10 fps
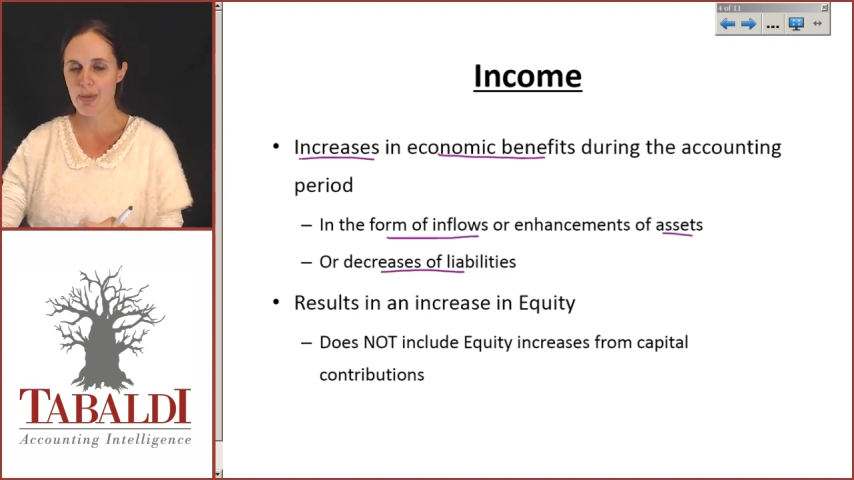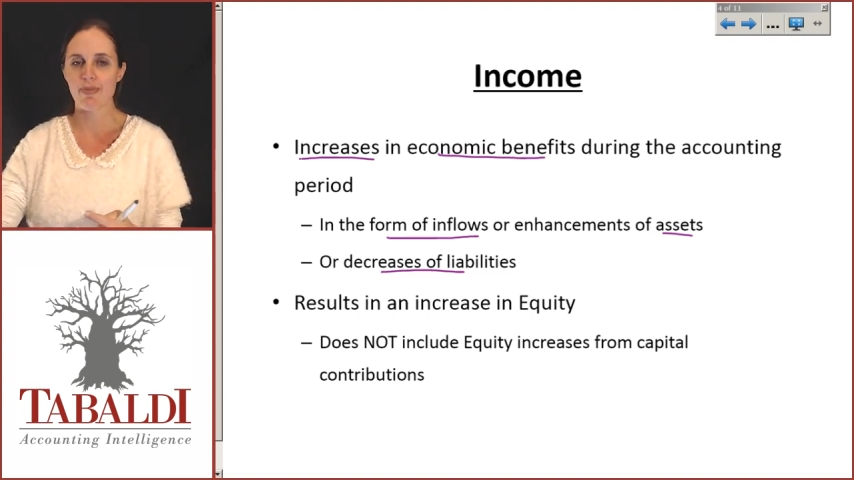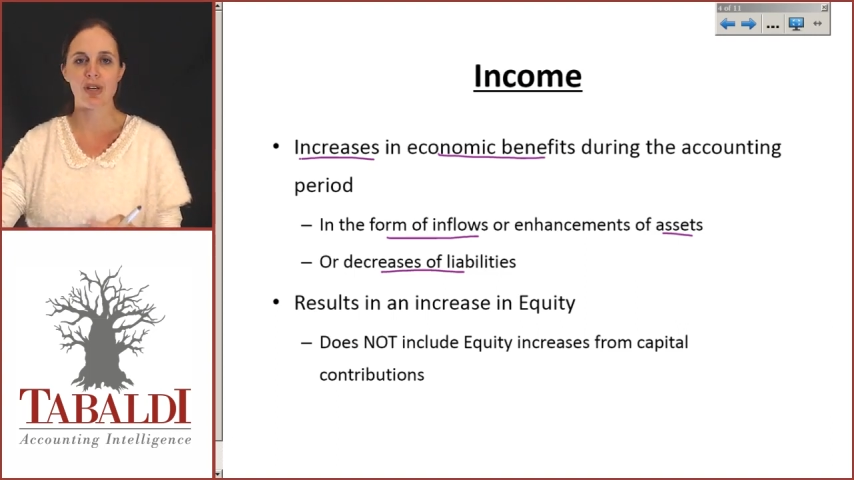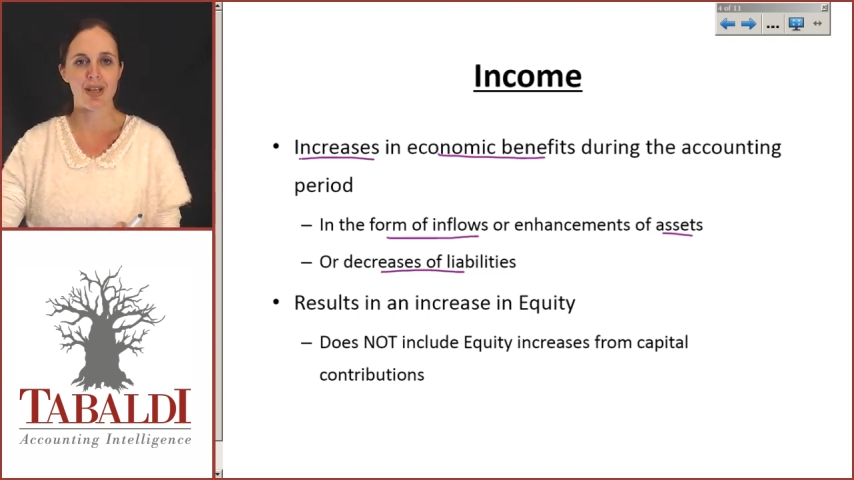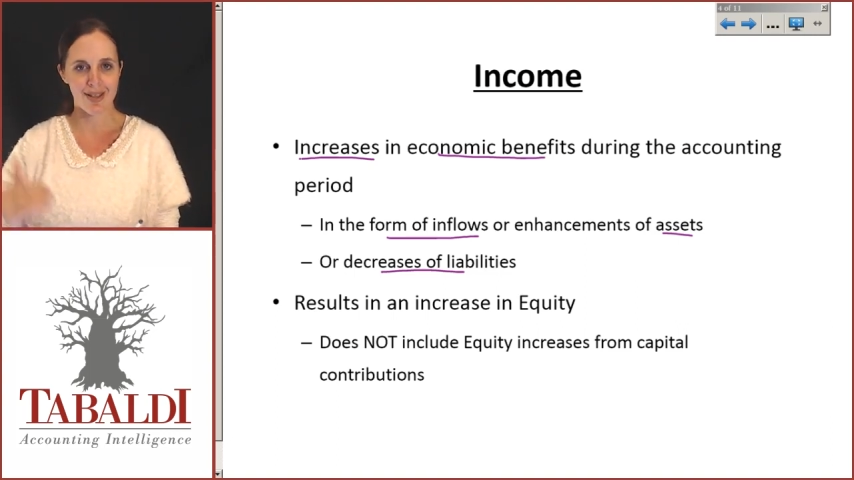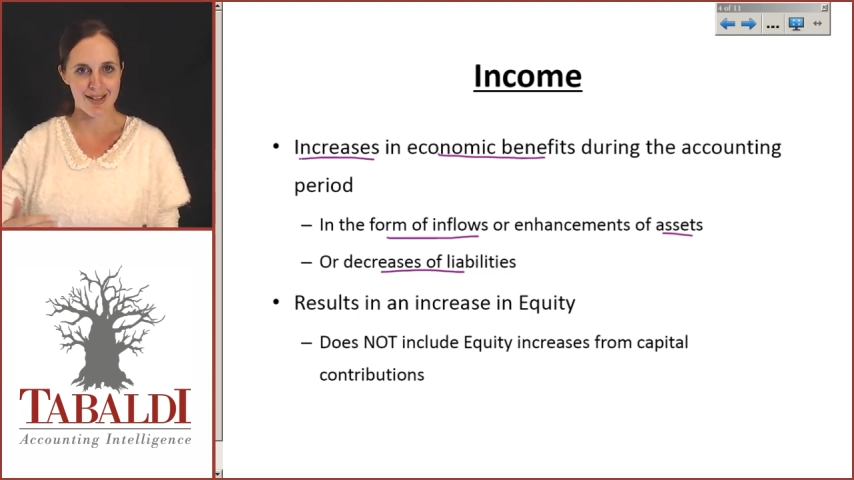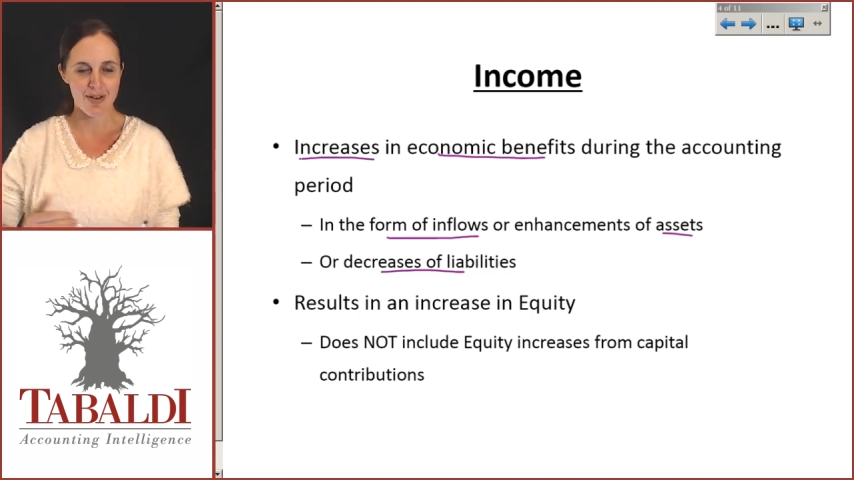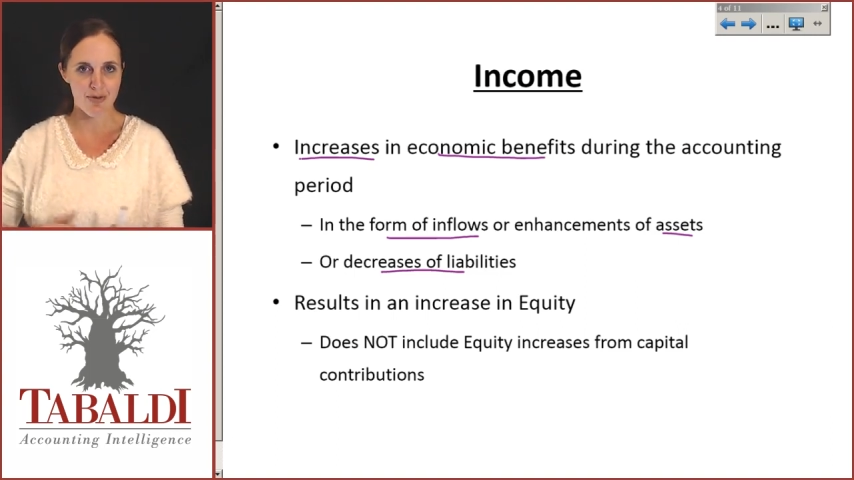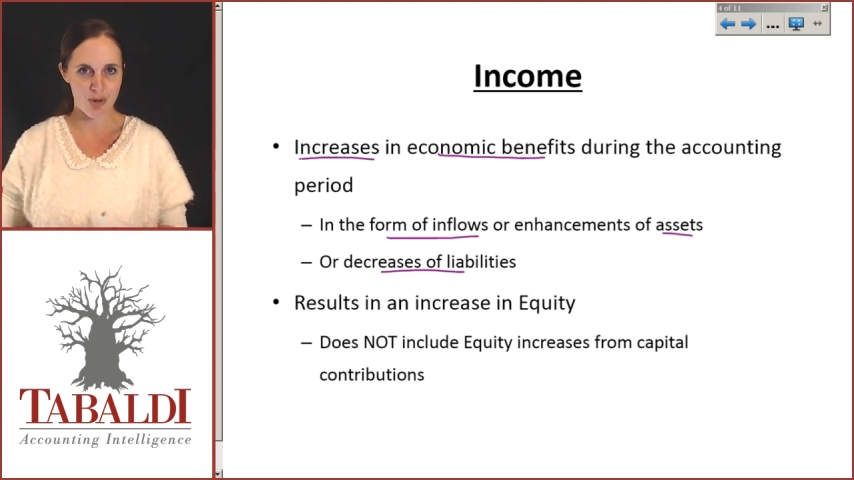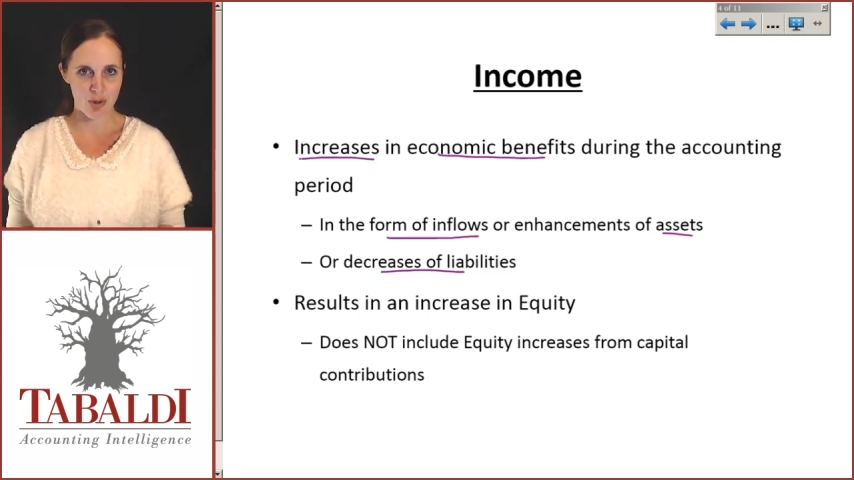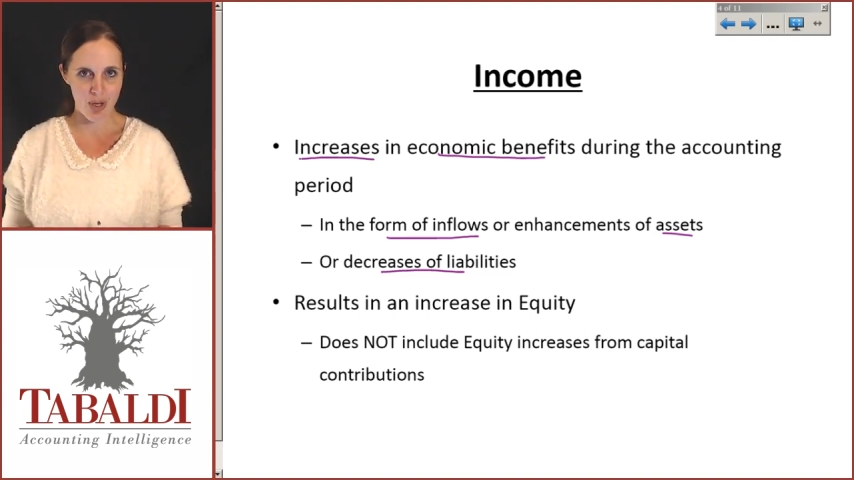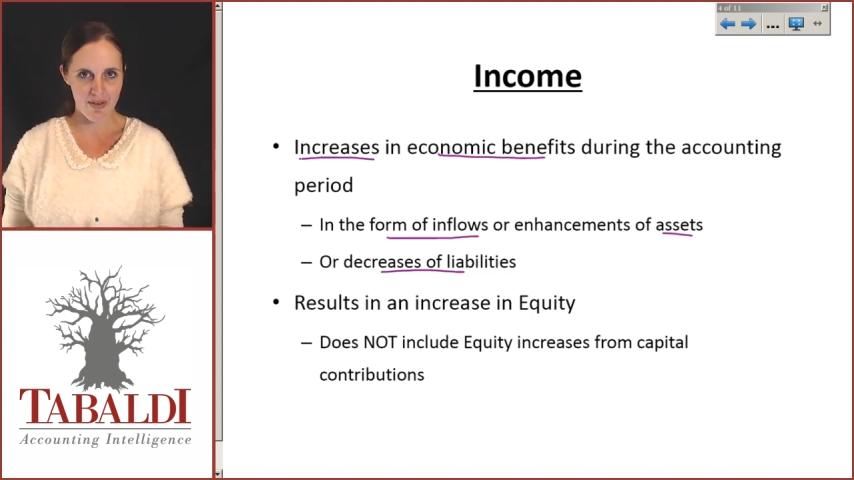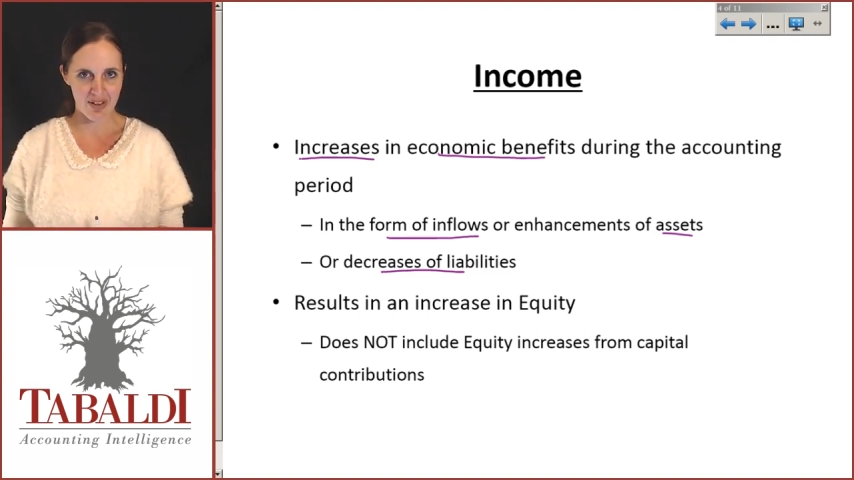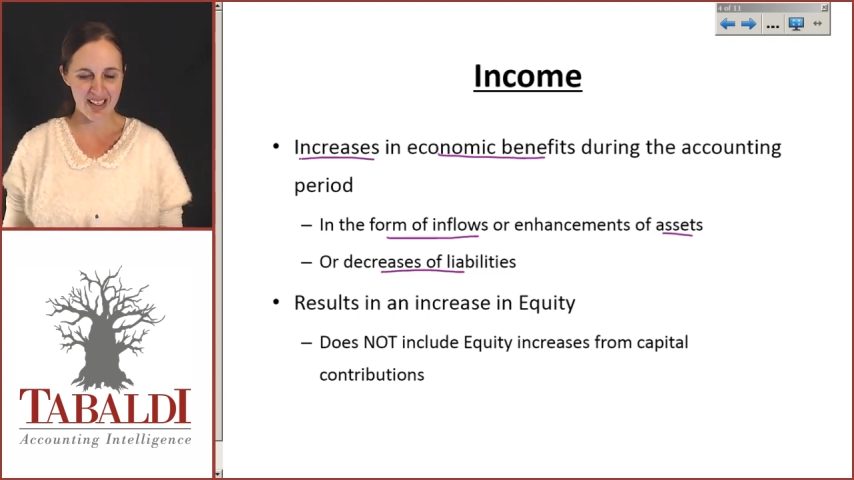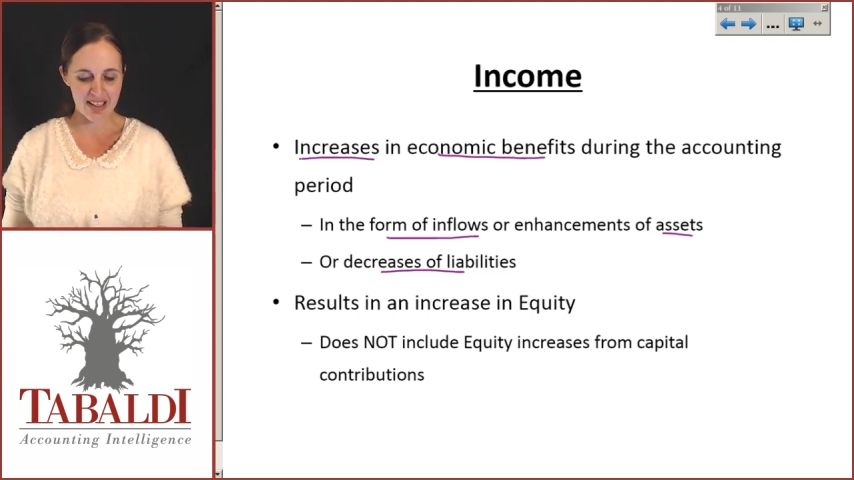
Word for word: something and therefore you have